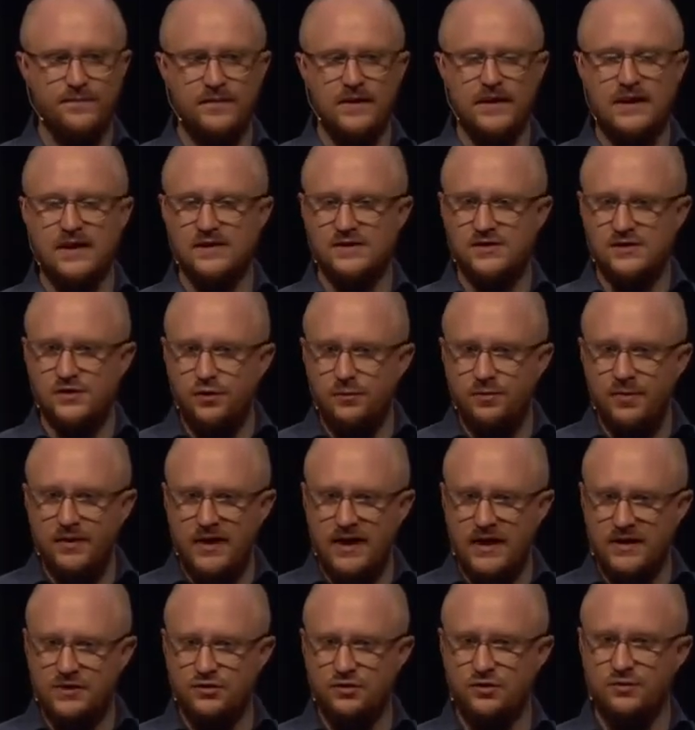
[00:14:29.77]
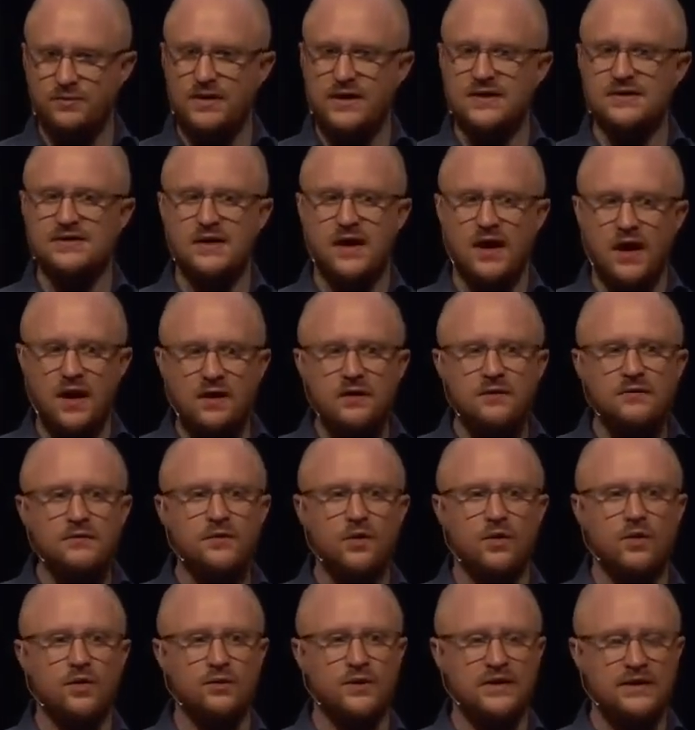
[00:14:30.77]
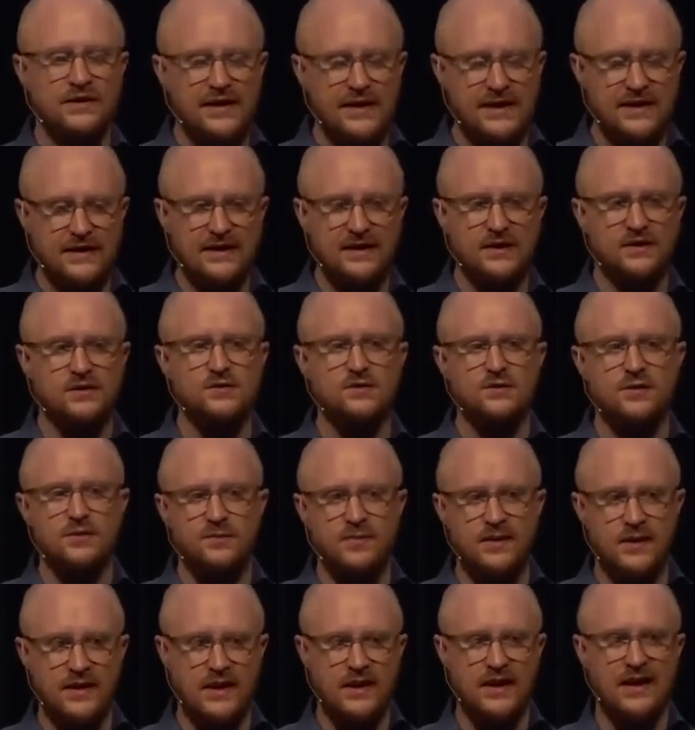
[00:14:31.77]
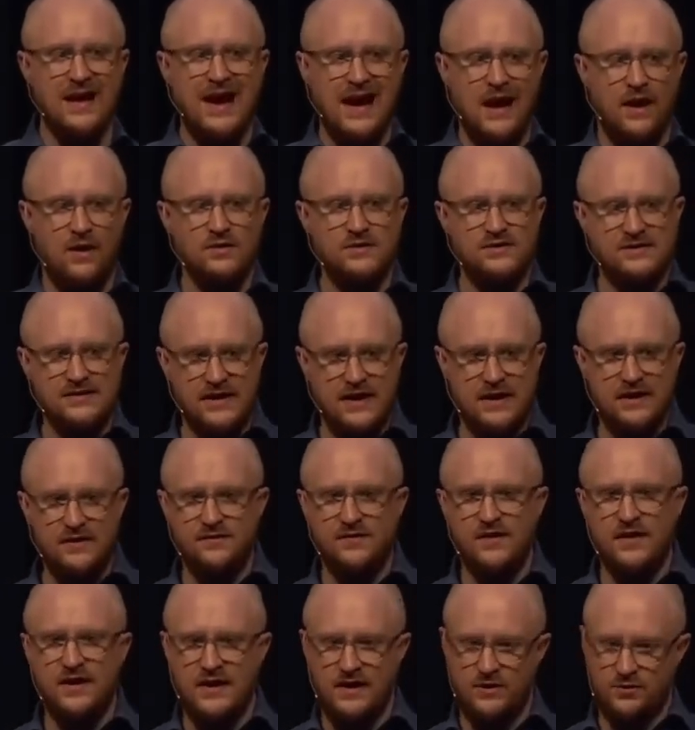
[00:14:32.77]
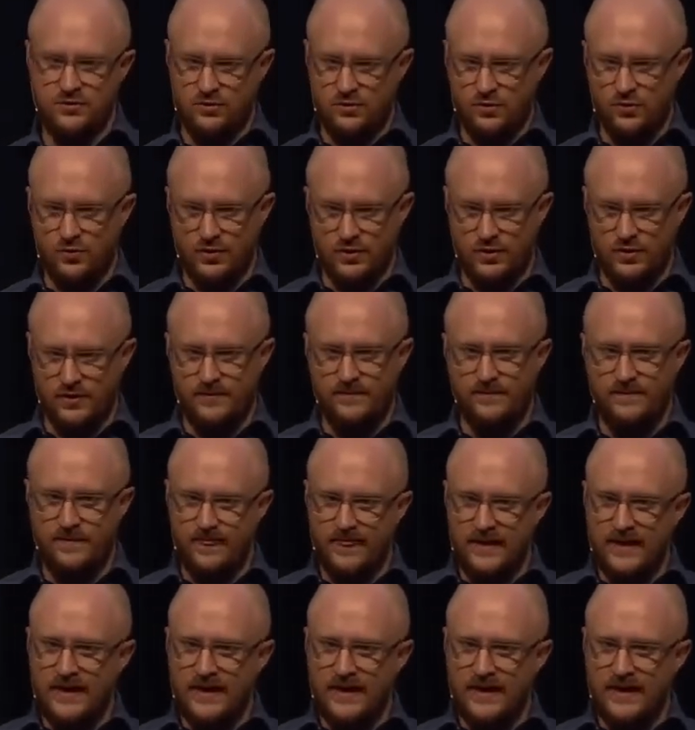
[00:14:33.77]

because supernatural means of or relating to a being outside of the natural world.